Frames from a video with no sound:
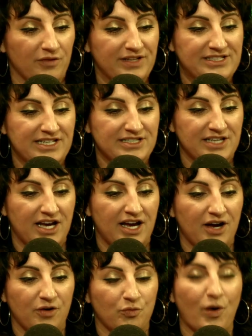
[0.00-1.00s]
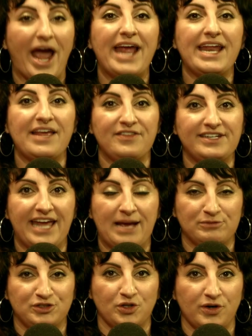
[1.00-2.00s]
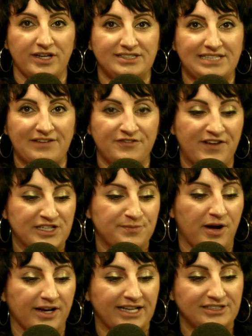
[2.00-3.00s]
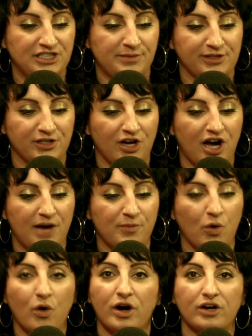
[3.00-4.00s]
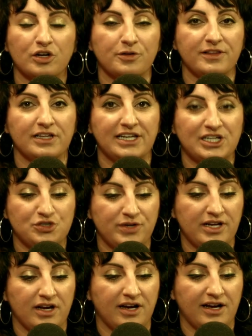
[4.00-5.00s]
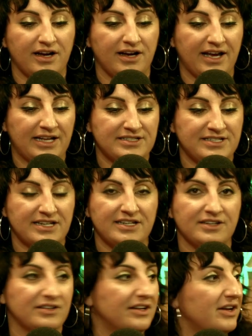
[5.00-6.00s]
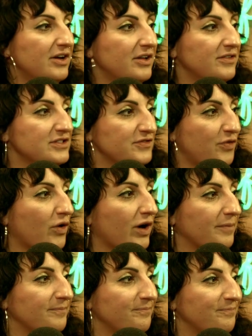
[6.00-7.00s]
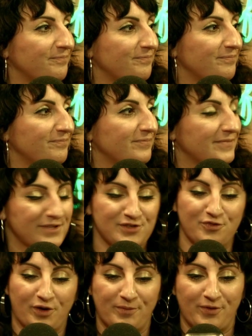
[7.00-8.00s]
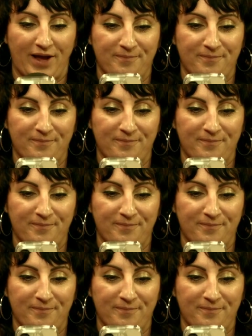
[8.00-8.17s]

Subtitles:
This is write in the damn story, StephInfectionPodcast@gmail.com, or go to the link tree and send in. There's a form. Okay.